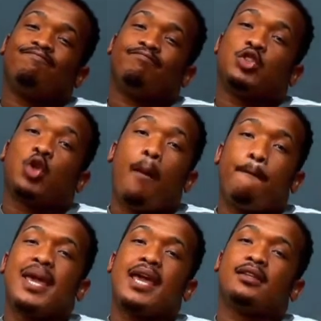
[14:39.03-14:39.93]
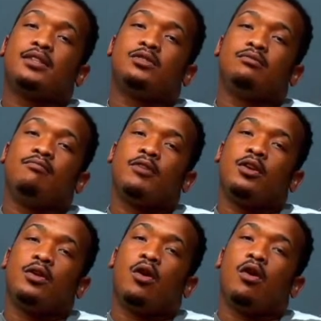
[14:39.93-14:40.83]
topic,
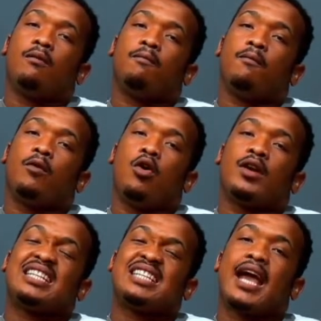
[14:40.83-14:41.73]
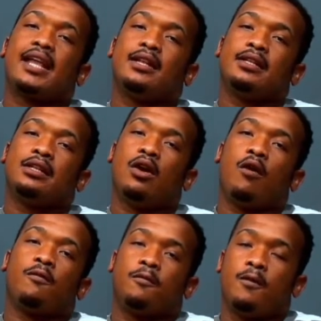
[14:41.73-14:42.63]
you know, or the title
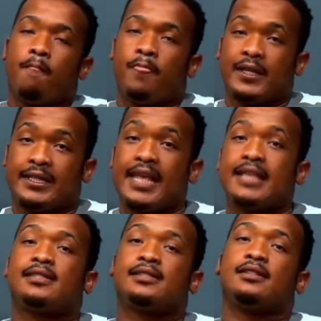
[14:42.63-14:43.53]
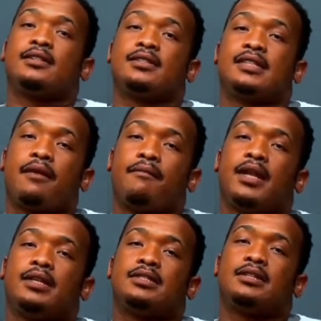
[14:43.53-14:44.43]
of this
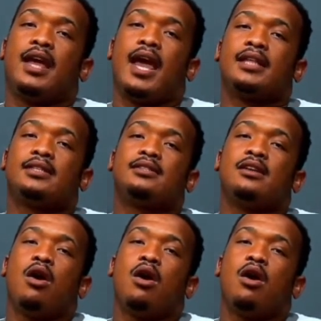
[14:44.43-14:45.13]
segment is,